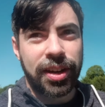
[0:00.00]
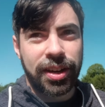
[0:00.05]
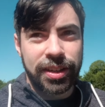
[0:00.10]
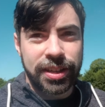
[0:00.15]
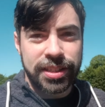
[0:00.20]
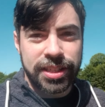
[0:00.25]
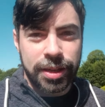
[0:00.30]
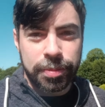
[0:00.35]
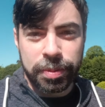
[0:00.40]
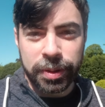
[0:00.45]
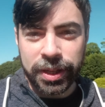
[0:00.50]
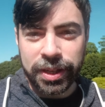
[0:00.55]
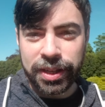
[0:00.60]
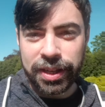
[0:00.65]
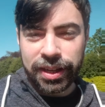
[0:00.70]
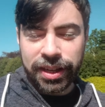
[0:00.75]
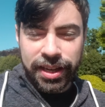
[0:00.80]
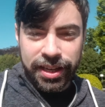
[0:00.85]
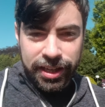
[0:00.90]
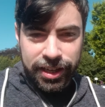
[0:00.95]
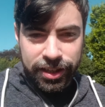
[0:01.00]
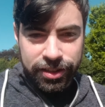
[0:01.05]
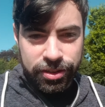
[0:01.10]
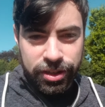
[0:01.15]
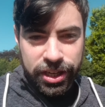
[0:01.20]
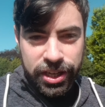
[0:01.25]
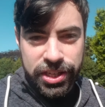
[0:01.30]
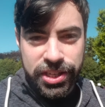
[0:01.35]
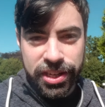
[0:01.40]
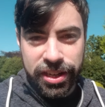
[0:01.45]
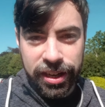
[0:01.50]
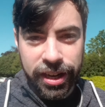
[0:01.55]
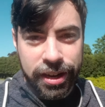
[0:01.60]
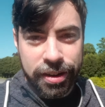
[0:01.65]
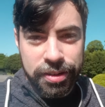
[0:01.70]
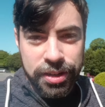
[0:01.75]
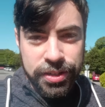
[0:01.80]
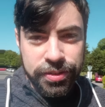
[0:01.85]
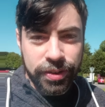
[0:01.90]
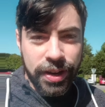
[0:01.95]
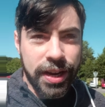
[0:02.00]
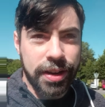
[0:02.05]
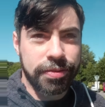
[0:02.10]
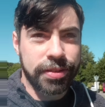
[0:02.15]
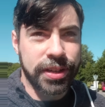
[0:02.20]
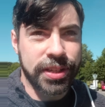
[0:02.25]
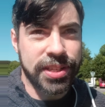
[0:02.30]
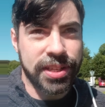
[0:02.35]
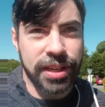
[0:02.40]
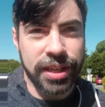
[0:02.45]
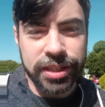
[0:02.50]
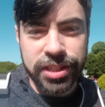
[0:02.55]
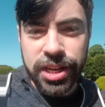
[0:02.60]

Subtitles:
all the typical traditional Irish favourites like